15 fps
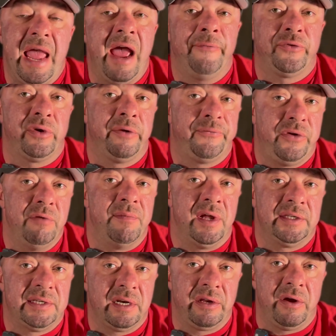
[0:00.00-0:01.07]
After a few
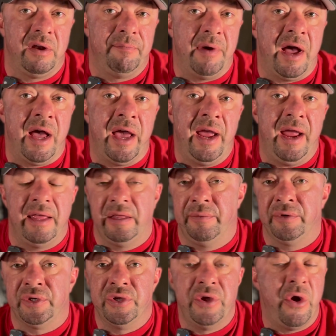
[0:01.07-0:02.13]
months had gone by and there
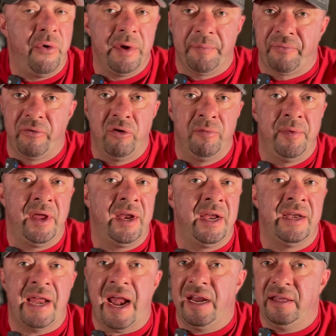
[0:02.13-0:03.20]
was no improvement
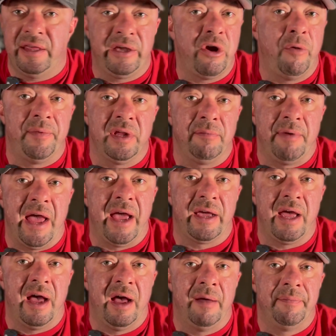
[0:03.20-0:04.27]
in anything opening back
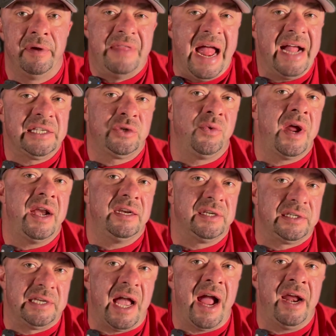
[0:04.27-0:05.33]
up, that's when I
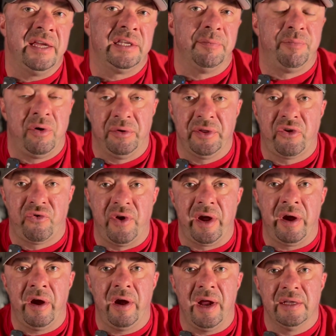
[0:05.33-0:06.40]
decided to pull the
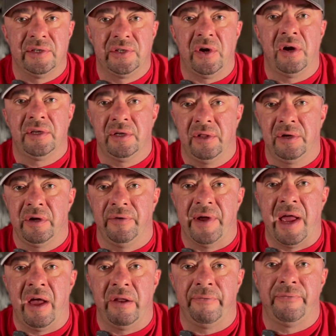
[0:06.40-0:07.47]
trigger and start to look
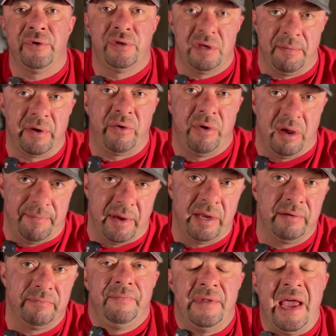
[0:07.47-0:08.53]
around for gym
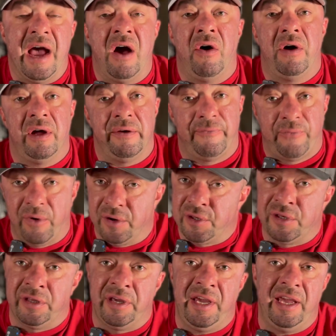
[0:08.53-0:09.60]
equipment. Now,
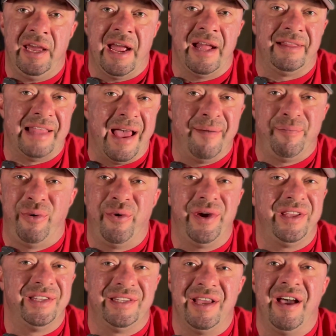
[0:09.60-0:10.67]
unfortunately, at that
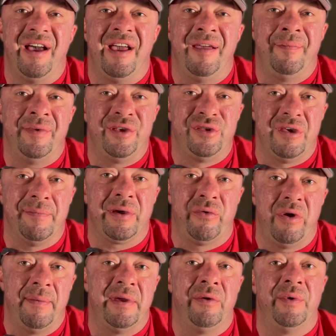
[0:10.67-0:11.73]
point in time, gym
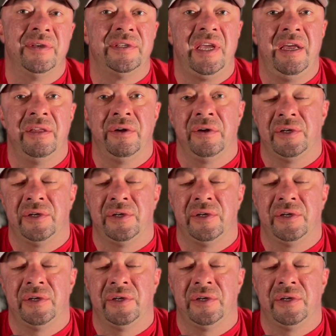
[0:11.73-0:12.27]
equipment was either